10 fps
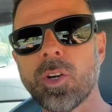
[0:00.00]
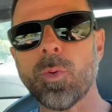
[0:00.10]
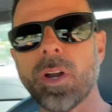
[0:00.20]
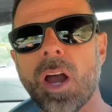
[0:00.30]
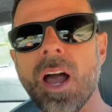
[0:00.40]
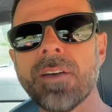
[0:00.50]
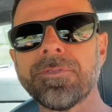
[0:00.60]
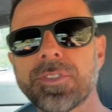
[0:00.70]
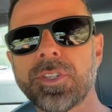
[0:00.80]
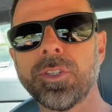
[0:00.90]
we're off
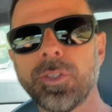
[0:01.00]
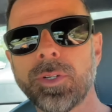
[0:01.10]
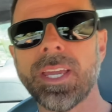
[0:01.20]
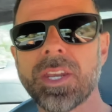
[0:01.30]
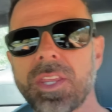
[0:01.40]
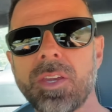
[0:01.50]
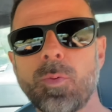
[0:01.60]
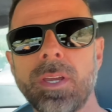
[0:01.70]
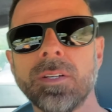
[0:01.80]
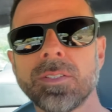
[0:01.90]
to get the
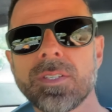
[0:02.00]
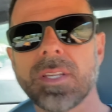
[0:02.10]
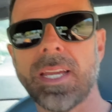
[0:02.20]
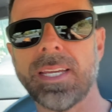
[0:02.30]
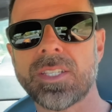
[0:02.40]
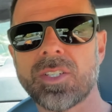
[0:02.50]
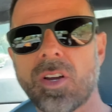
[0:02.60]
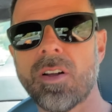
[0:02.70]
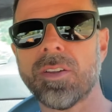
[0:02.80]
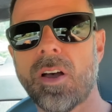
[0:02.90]
wheels
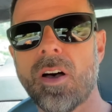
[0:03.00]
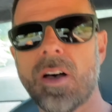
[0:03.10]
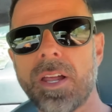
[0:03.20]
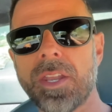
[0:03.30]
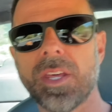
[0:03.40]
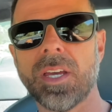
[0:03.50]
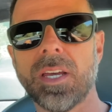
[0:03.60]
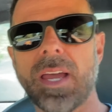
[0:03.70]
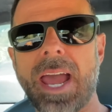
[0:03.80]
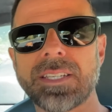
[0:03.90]
installed on
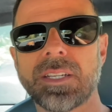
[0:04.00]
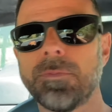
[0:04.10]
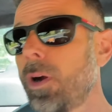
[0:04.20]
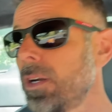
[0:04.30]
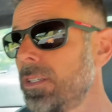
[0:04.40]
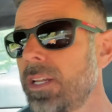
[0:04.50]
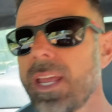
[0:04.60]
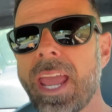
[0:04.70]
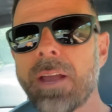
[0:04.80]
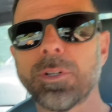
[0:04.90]
the Aston
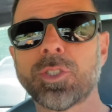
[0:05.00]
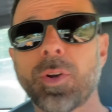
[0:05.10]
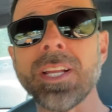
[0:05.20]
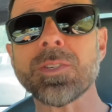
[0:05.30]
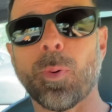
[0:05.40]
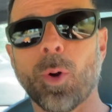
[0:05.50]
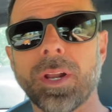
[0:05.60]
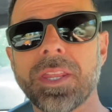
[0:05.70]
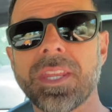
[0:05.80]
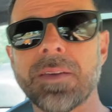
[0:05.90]
Martin, and we're
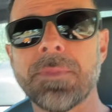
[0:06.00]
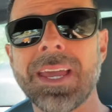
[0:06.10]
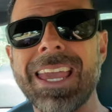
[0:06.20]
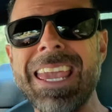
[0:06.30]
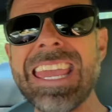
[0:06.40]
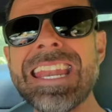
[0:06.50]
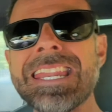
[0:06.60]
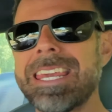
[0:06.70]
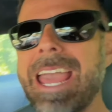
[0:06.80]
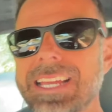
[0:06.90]
transporting them in
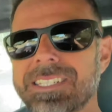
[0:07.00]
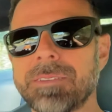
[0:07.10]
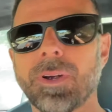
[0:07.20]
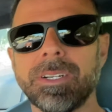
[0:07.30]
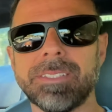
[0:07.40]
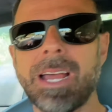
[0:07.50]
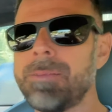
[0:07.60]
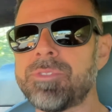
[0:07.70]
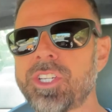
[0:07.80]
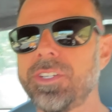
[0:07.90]
the Aston Martin.
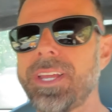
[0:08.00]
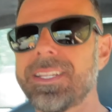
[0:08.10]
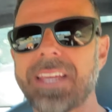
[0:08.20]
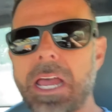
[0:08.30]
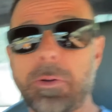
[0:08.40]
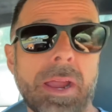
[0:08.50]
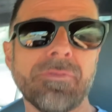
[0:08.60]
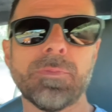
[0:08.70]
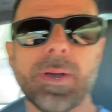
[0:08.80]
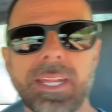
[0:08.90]
I'm sure that's how
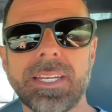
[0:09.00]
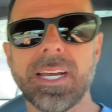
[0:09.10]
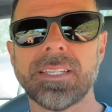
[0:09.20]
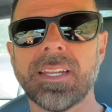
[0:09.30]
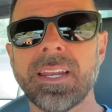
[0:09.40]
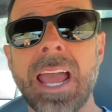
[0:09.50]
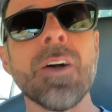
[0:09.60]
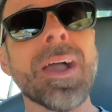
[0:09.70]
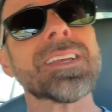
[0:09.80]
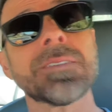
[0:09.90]
everybody does it, and
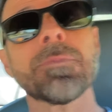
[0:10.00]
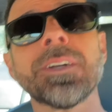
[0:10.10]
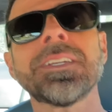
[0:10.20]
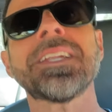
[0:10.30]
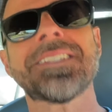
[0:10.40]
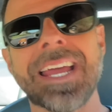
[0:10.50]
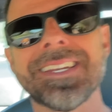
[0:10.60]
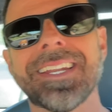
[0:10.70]
how Aston Martin intended